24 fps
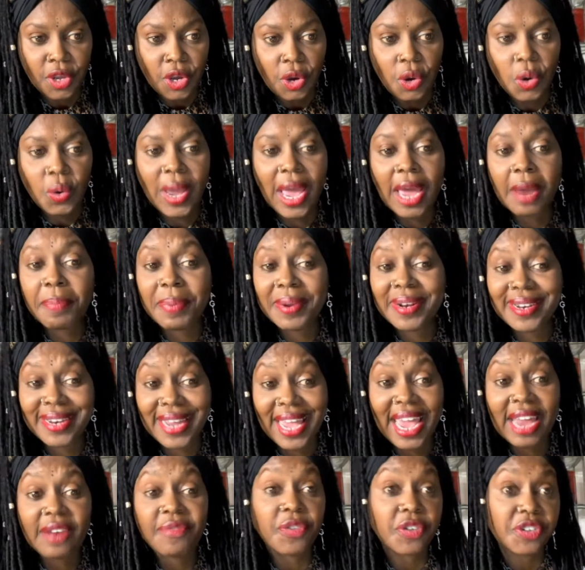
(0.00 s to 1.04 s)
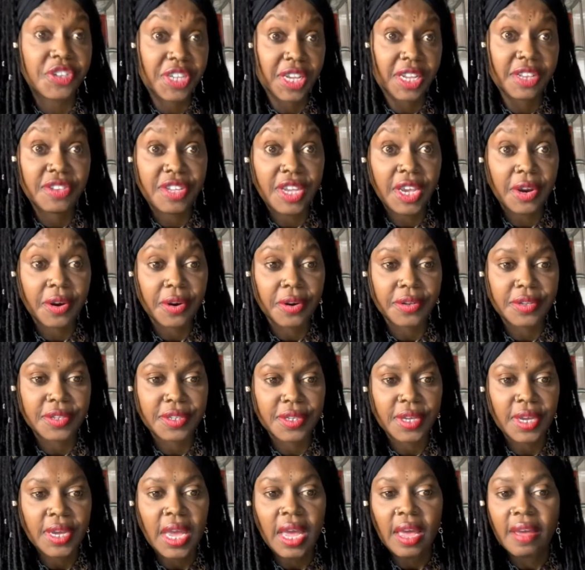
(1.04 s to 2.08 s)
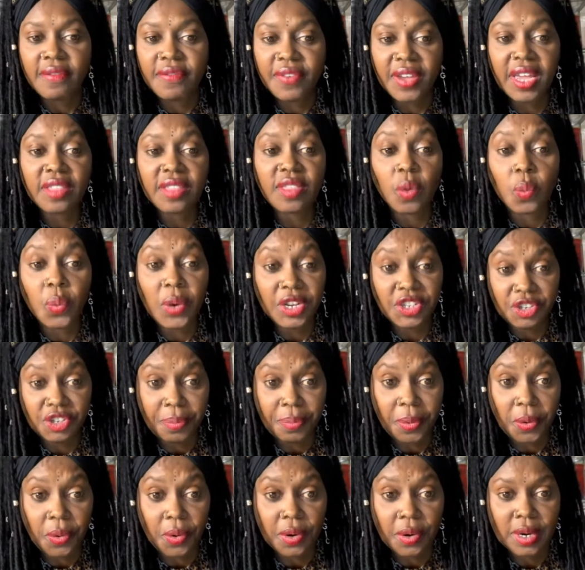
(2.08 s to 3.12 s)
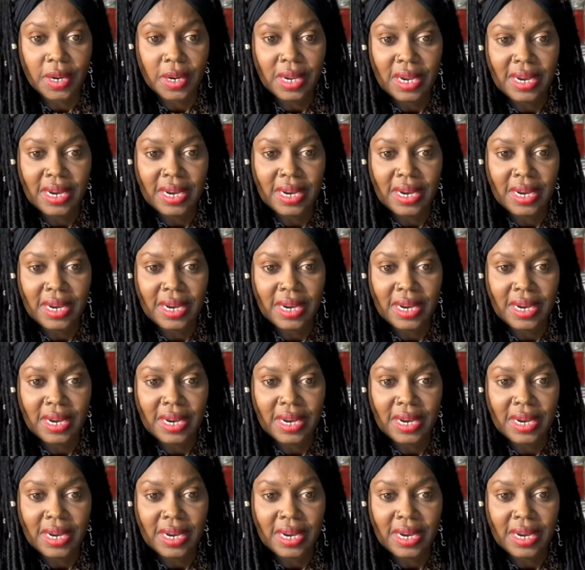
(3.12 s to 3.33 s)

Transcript: who had been dead for 10 years, via the Ouija board.